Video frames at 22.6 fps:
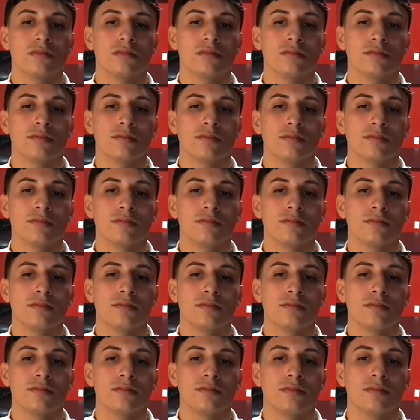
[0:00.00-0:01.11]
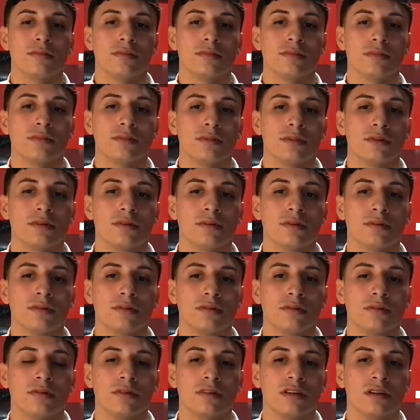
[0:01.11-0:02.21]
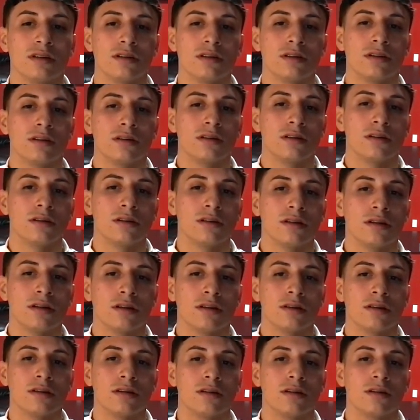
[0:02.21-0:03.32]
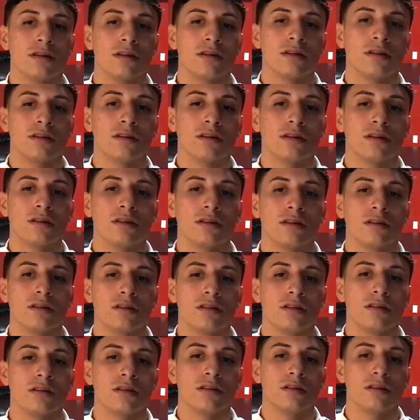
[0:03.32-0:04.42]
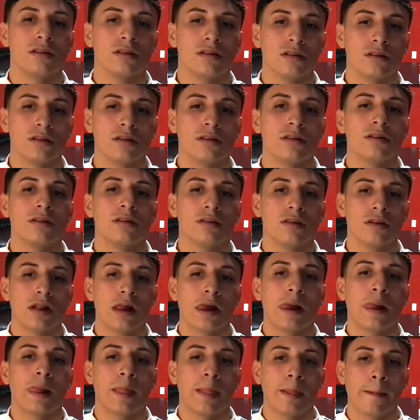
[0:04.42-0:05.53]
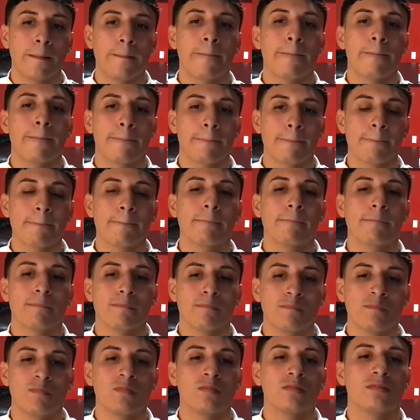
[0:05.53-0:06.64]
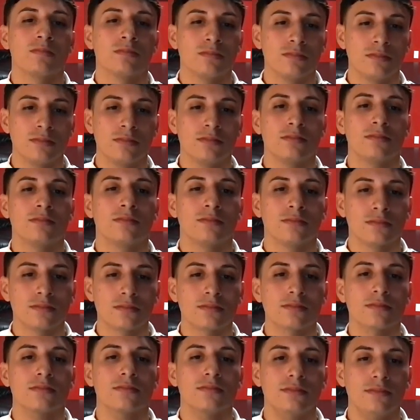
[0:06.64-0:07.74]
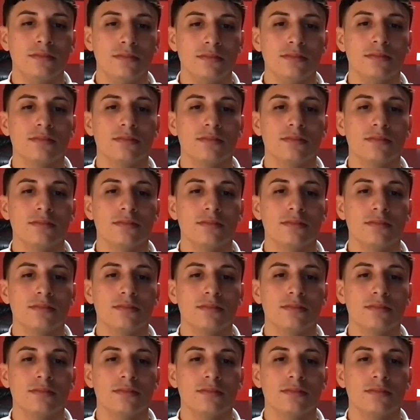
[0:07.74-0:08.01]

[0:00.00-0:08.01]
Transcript: The person shown says nothing.